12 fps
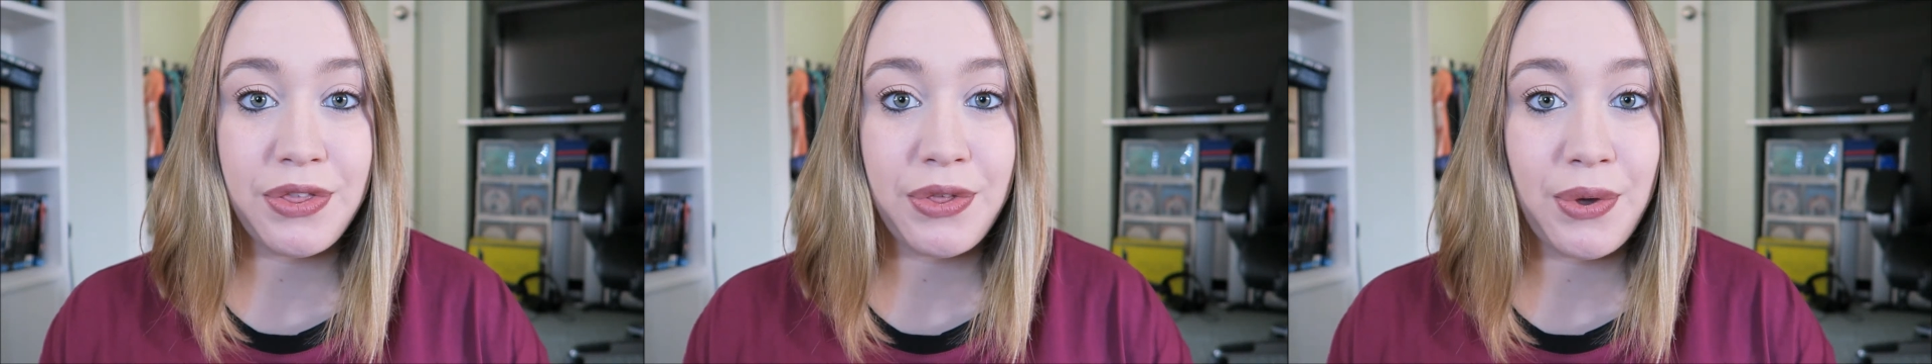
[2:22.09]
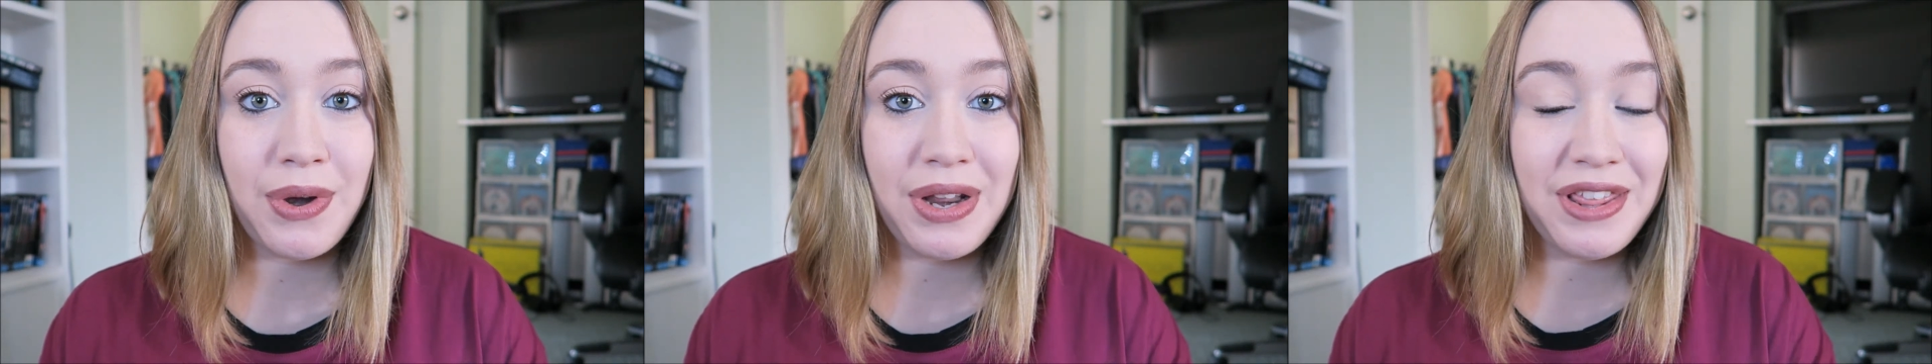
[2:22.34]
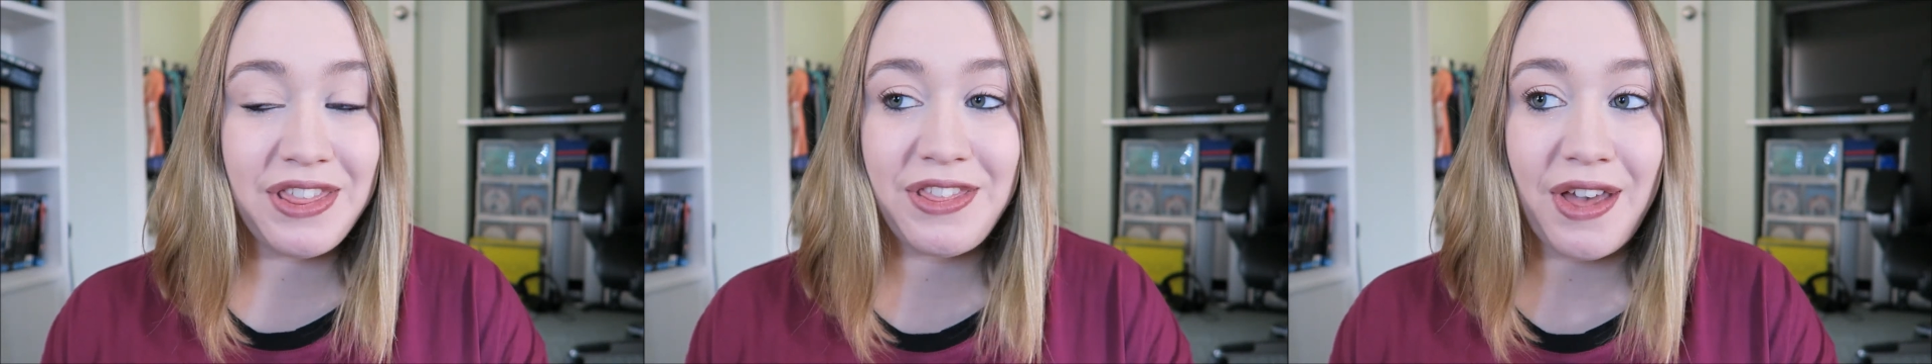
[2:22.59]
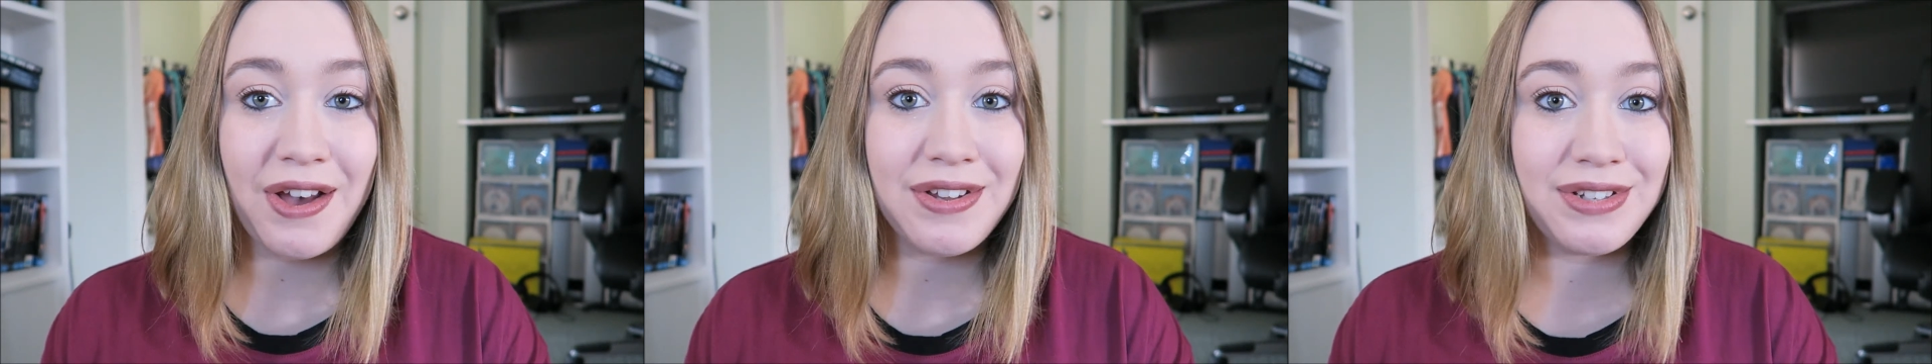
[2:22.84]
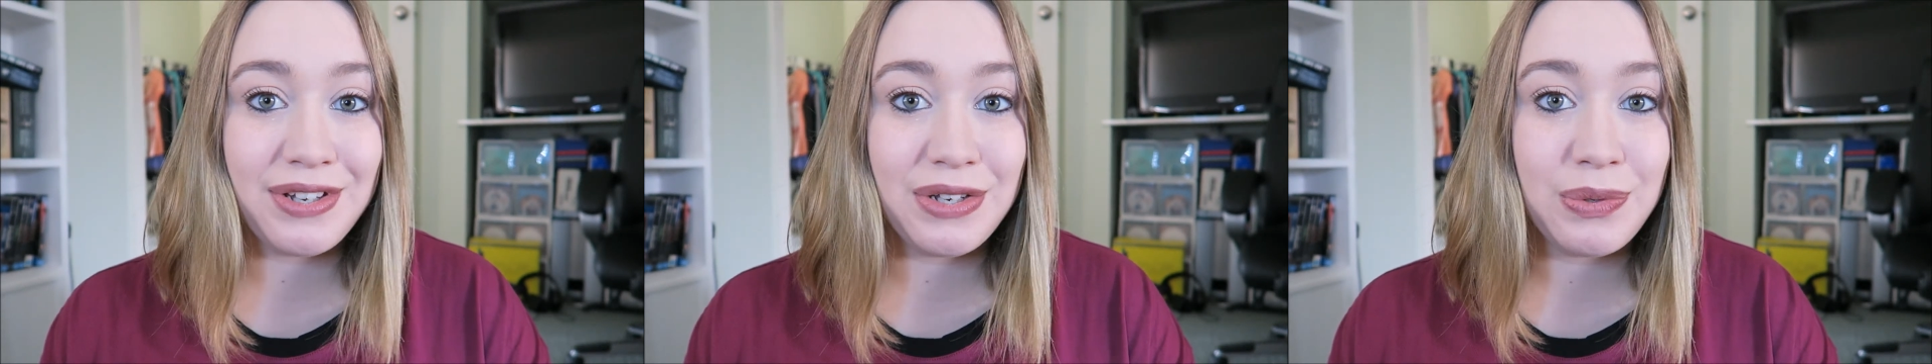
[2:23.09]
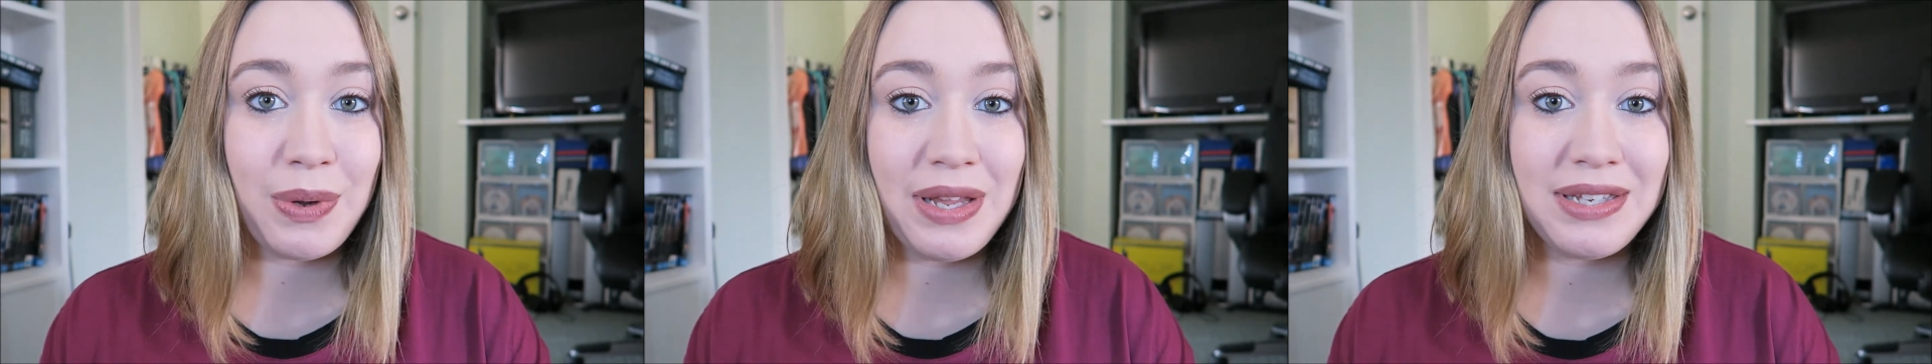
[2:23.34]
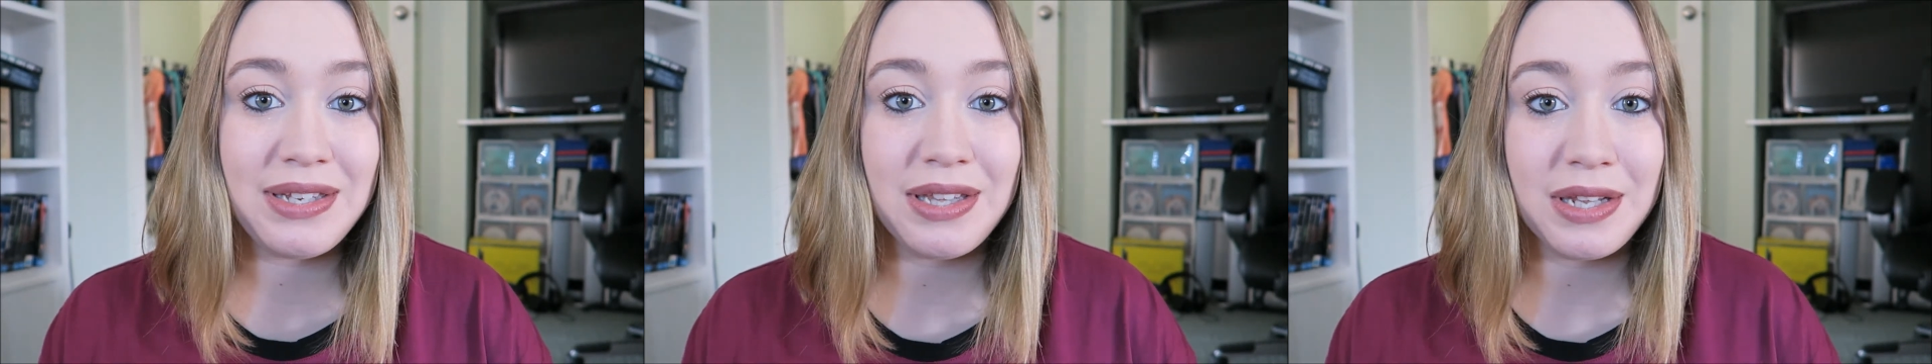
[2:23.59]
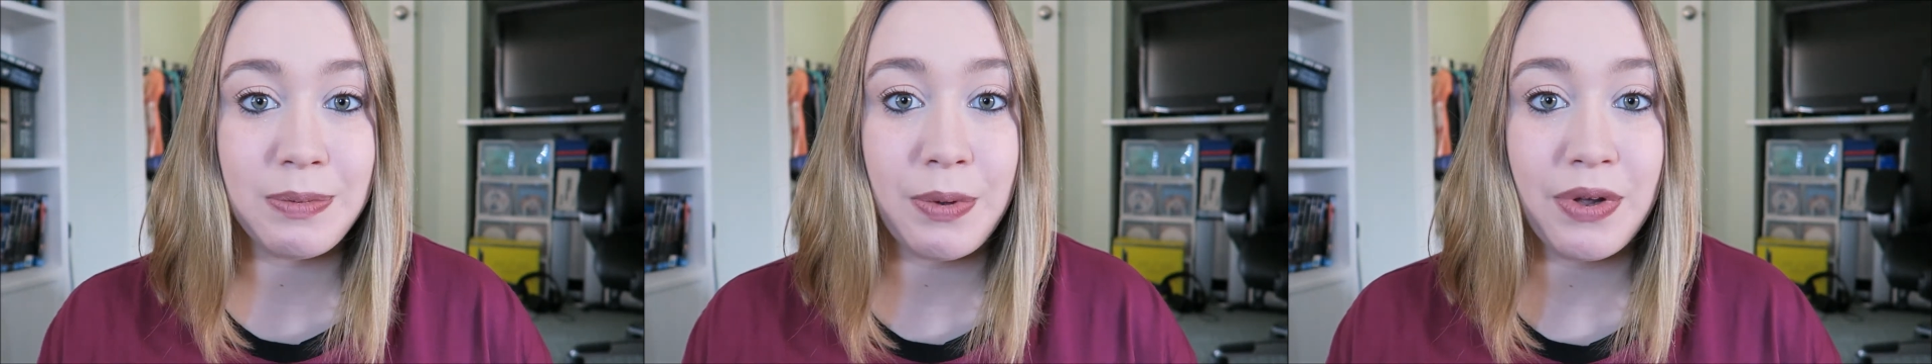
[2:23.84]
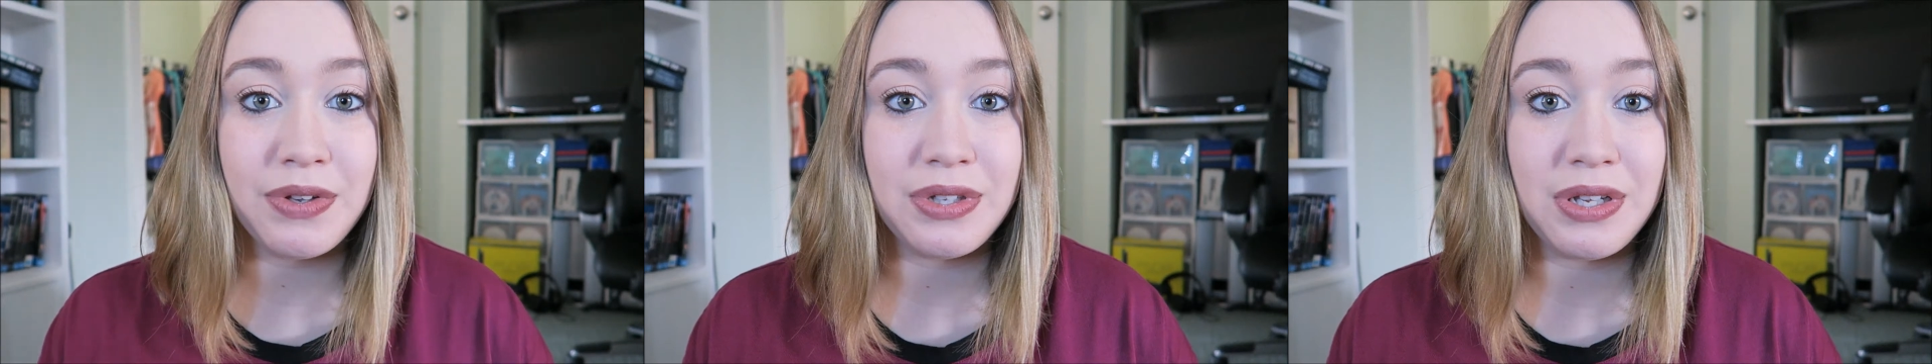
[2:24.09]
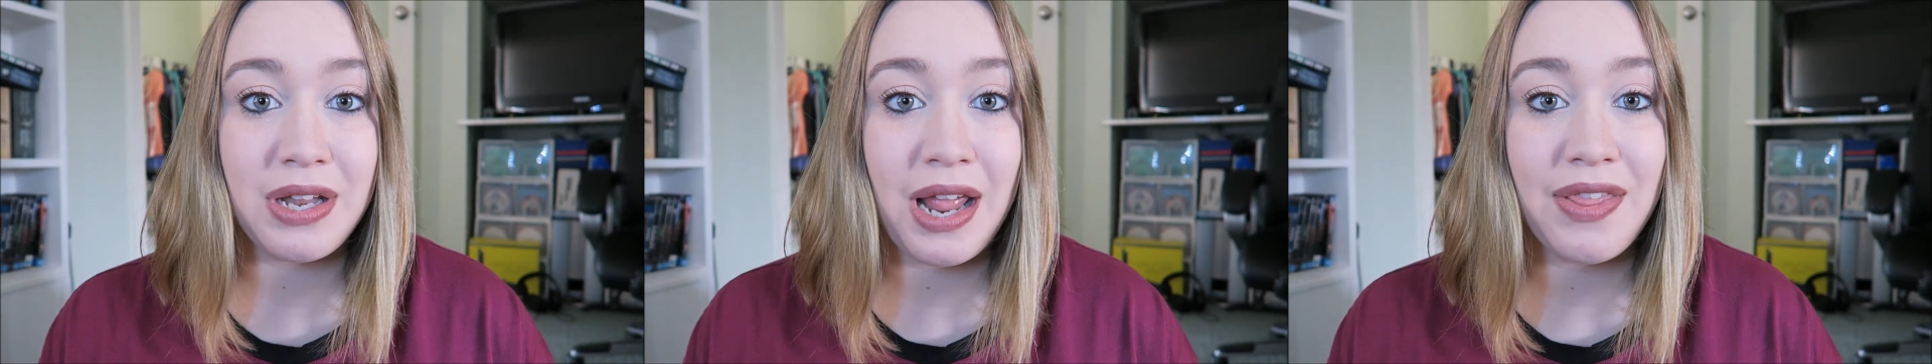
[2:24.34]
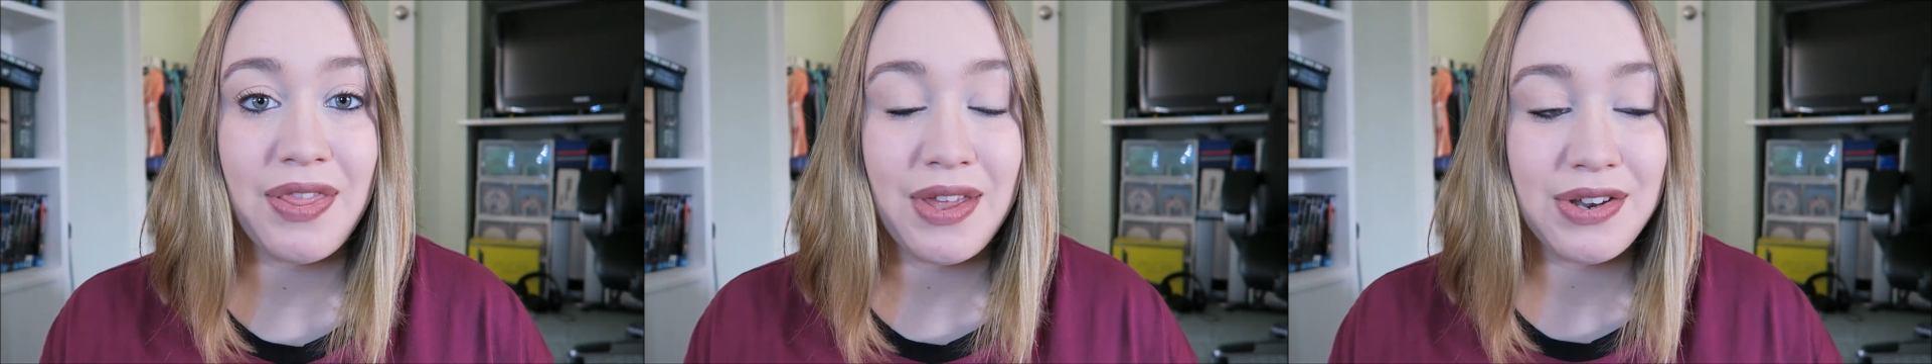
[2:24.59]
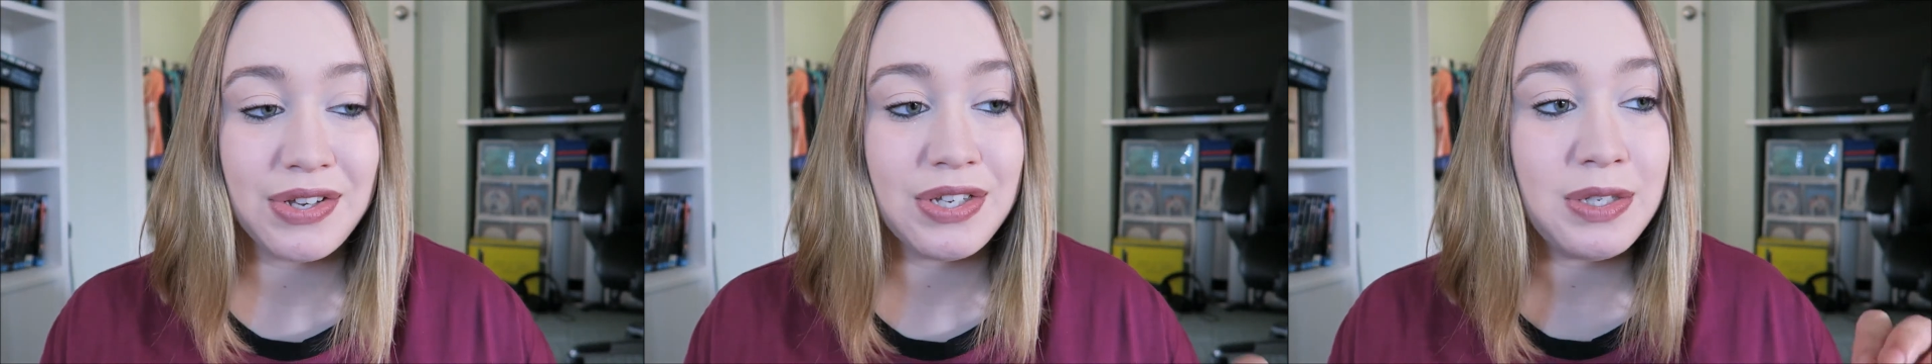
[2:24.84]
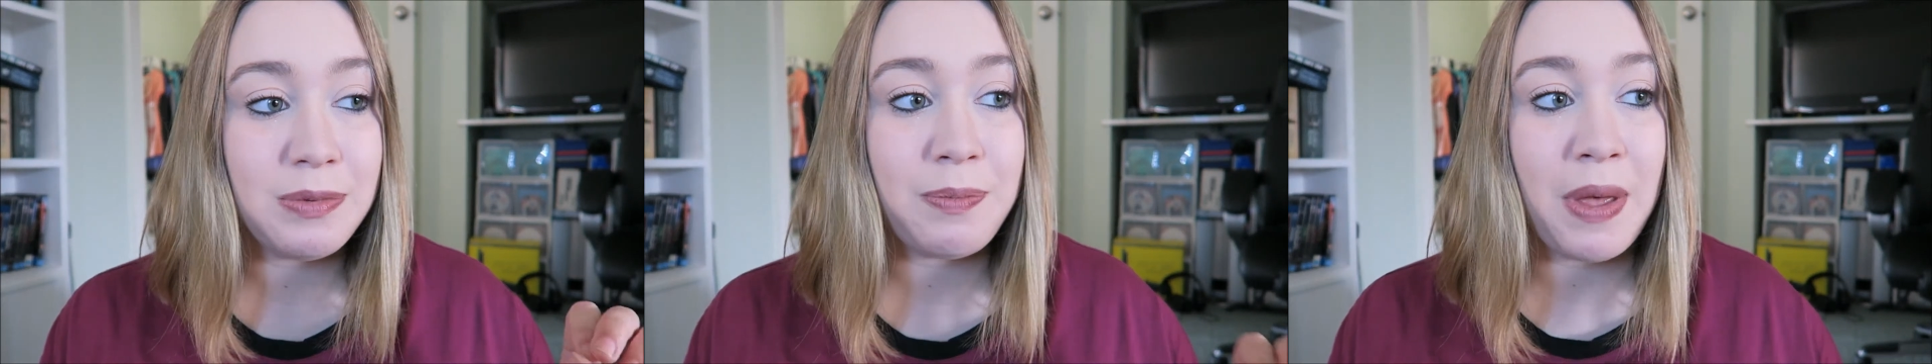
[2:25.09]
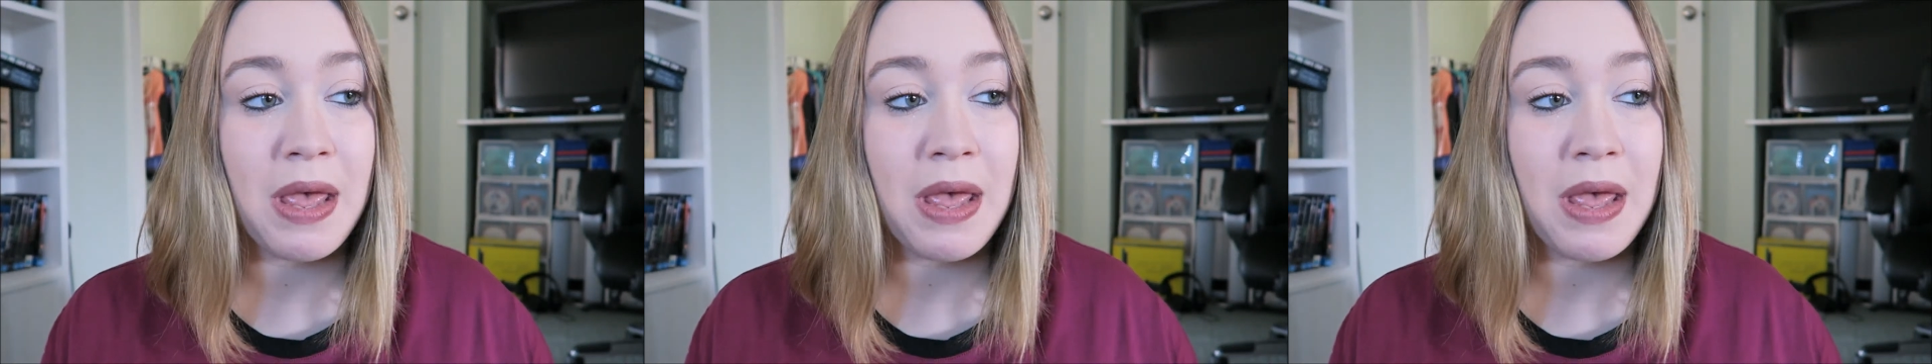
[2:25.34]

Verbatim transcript: 30,000 tweets to this person and they're just